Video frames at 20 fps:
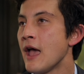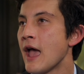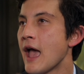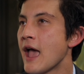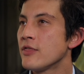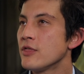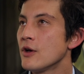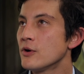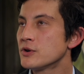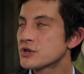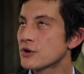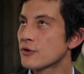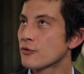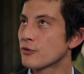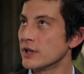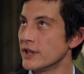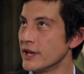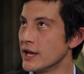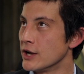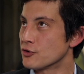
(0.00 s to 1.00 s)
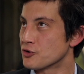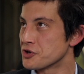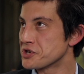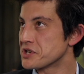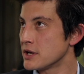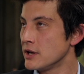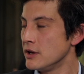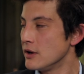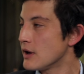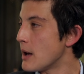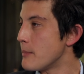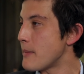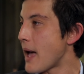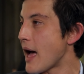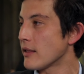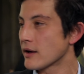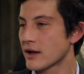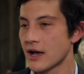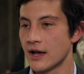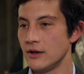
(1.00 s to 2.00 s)
And those are really interesting. You get
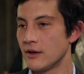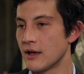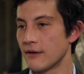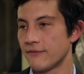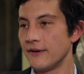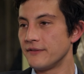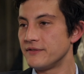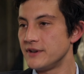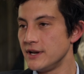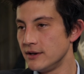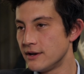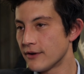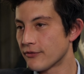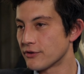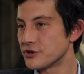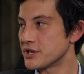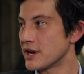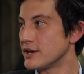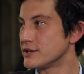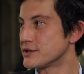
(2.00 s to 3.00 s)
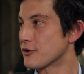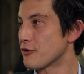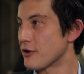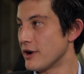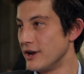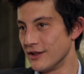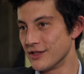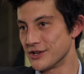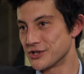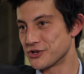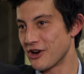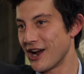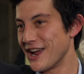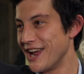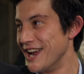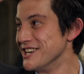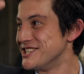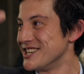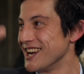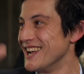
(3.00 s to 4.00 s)
malachite, you get 15 different shades of green in yes, the
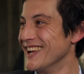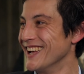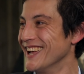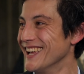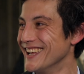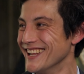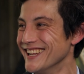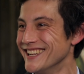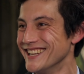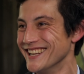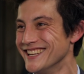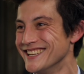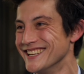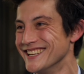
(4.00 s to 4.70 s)
striations. Yeah, yeah. The